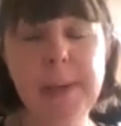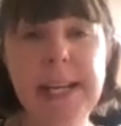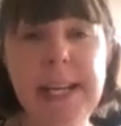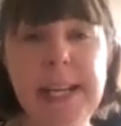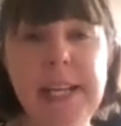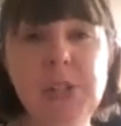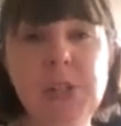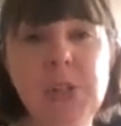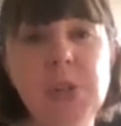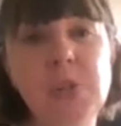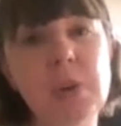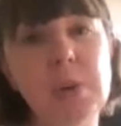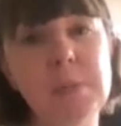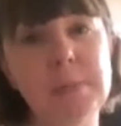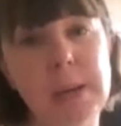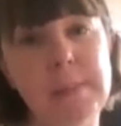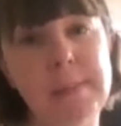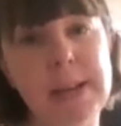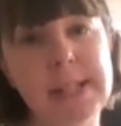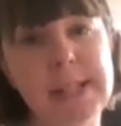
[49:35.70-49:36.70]
please do drop
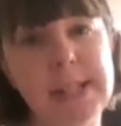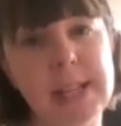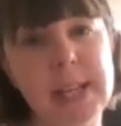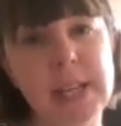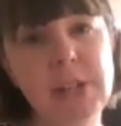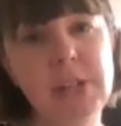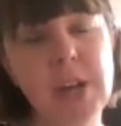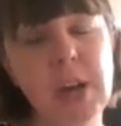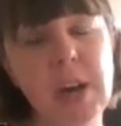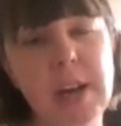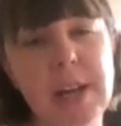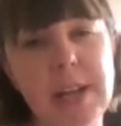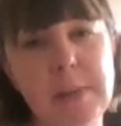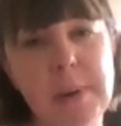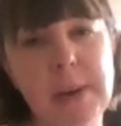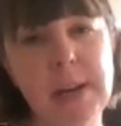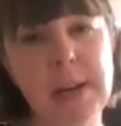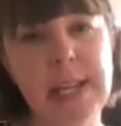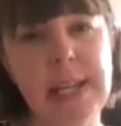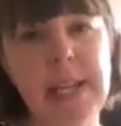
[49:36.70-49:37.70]
me a message either
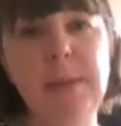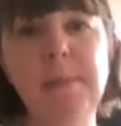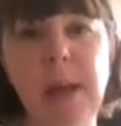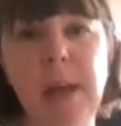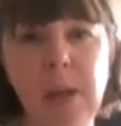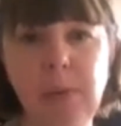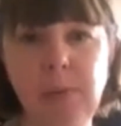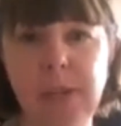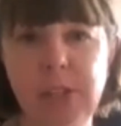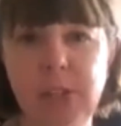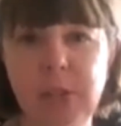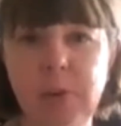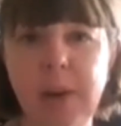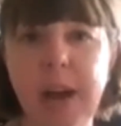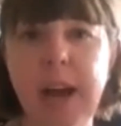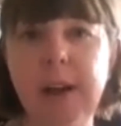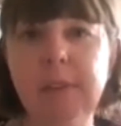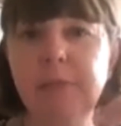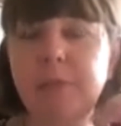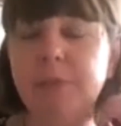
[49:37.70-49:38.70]
by email, which you'll
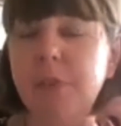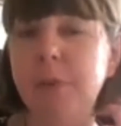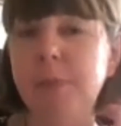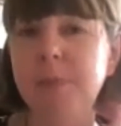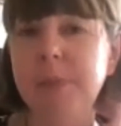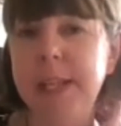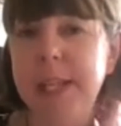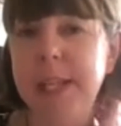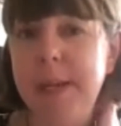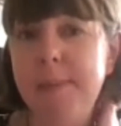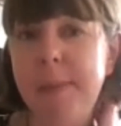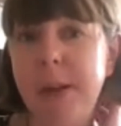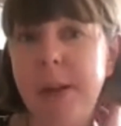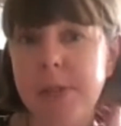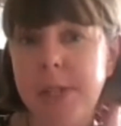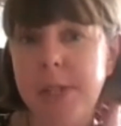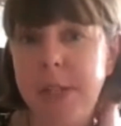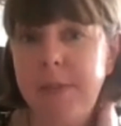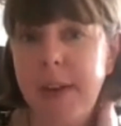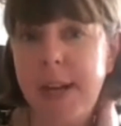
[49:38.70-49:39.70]
have from the
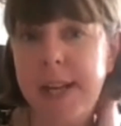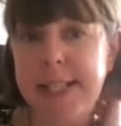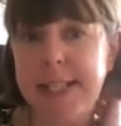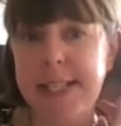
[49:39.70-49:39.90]
emails that you've had